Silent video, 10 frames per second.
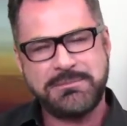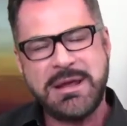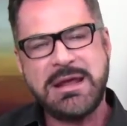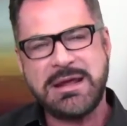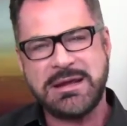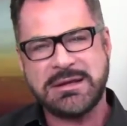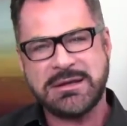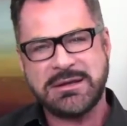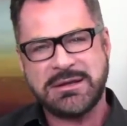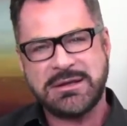
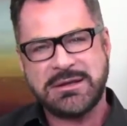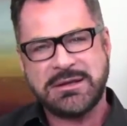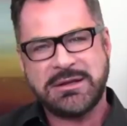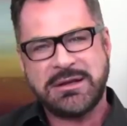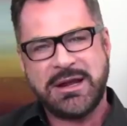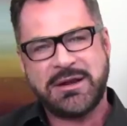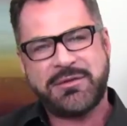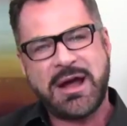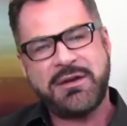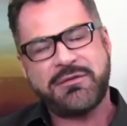And
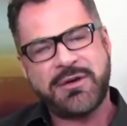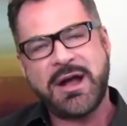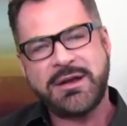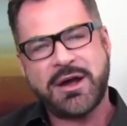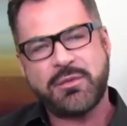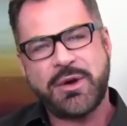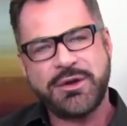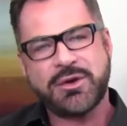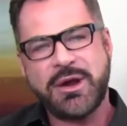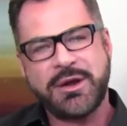if I find out
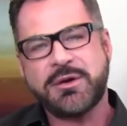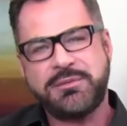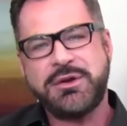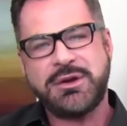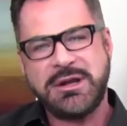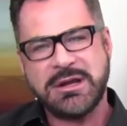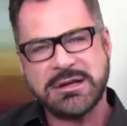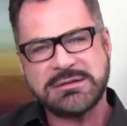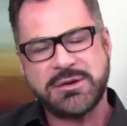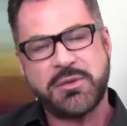what your inner beauty
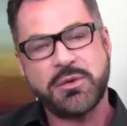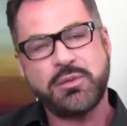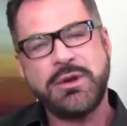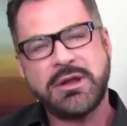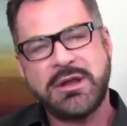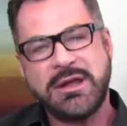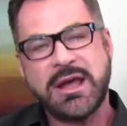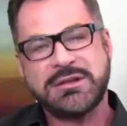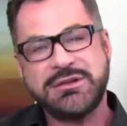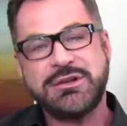is and what really
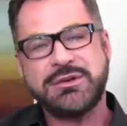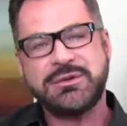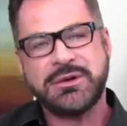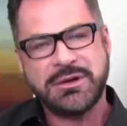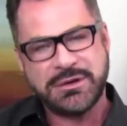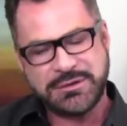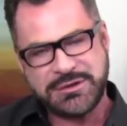gets you